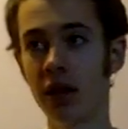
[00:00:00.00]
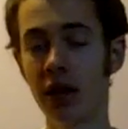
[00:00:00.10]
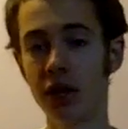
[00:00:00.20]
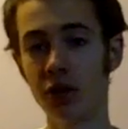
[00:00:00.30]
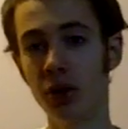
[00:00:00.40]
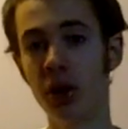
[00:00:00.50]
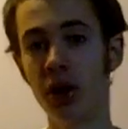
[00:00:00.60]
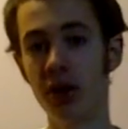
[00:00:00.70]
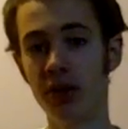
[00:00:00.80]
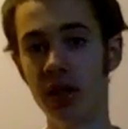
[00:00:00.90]
Andrew
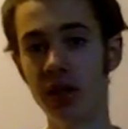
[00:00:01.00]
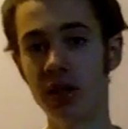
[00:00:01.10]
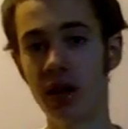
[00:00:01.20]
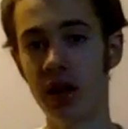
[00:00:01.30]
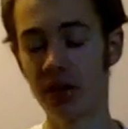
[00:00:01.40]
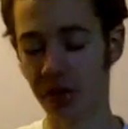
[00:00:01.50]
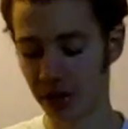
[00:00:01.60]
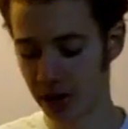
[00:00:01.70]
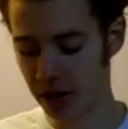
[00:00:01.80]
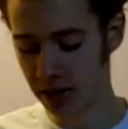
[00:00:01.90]
Harvey, this
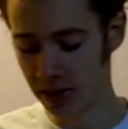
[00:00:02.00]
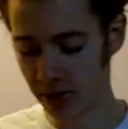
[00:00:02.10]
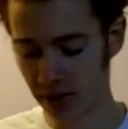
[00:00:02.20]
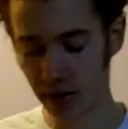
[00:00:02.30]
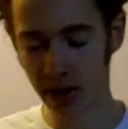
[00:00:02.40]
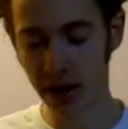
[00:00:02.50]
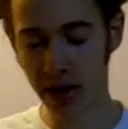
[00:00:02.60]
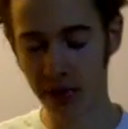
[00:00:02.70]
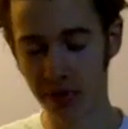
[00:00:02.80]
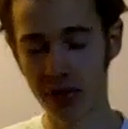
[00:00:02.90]
author, and
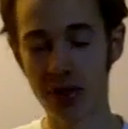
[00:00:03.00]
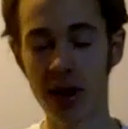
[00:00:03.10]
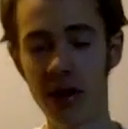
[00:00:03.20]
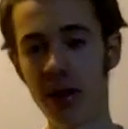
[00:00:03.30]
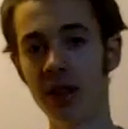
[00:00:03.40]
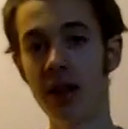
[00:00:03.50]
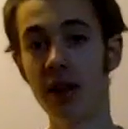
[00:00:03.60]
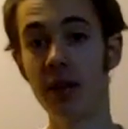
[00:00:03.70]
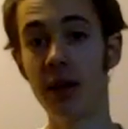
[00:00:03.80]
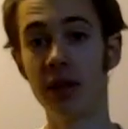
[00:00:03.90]
I've thought a
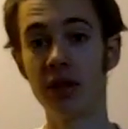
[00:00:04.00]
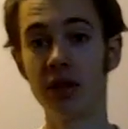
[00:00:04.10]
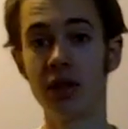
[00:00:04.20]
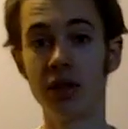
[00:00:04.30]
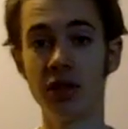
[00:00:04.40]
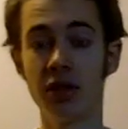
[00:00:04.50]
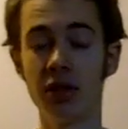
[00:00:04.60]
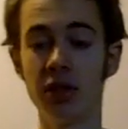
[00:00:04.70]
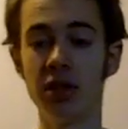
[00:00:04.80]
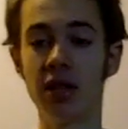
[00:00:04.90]
lot about this
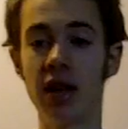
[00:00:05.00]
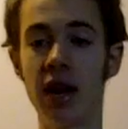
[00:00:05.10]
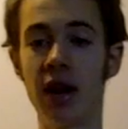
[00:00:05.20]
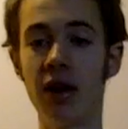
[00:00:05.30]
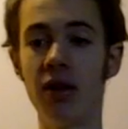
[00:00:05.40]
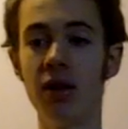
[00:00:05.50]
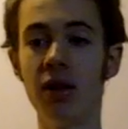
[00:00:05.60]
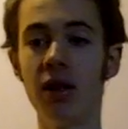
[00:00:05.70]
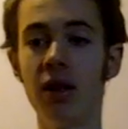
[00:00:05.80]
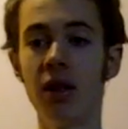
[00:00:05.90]
also, is how
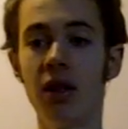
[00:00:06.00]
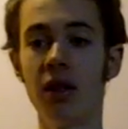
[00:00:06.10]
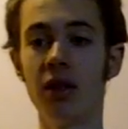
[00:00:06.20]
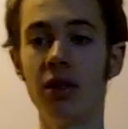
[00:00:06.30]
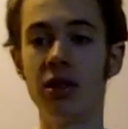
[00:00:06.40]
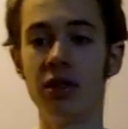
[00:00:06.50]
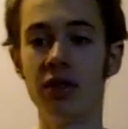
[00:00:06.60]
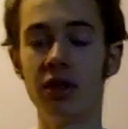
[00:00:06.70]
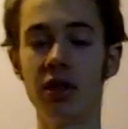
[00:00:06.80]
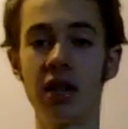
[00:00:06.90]
there's
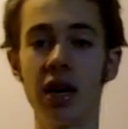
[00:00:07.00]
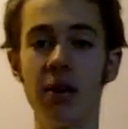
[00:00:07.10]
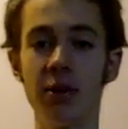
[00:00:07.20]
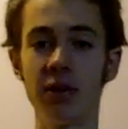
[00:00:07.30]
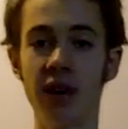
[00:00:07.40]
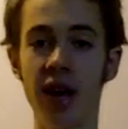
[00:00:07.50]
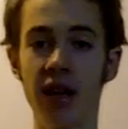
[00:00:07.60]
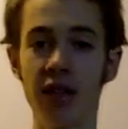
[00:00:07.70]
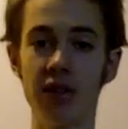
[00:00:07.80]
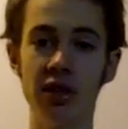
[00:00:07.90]
different types of
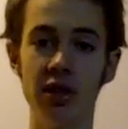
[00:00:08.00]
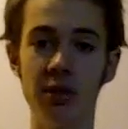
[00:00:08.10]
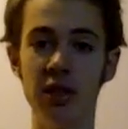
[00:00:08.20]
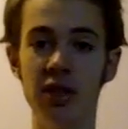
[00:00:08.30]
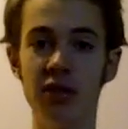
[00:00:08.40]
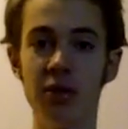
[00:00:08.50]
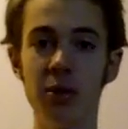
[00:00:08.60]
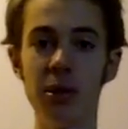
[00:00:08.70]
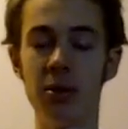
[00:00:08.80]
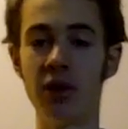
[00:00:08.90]
activism and
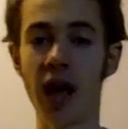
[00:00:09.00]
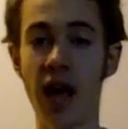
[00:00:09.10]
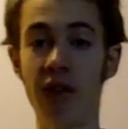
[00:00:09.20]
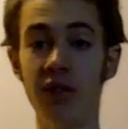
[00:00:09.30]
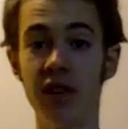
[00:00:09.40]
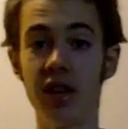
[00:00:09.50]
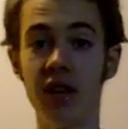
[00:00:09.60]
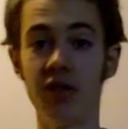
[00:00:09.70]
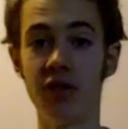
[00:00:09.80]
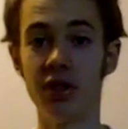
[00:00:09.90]
different people
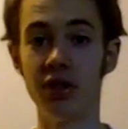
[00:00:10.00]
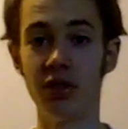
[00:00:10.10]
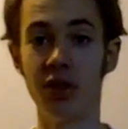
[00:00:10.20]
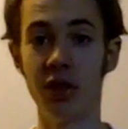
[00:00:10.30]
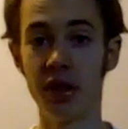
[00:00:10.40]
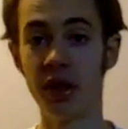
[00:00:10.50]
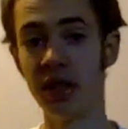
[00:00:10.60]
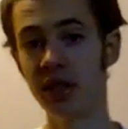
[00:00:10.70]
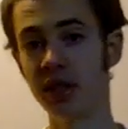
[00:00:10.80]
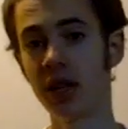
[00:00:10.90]
advocate for different
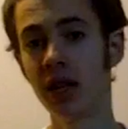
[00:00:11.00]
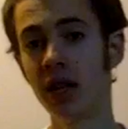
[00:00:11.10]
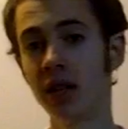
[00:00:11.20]
things.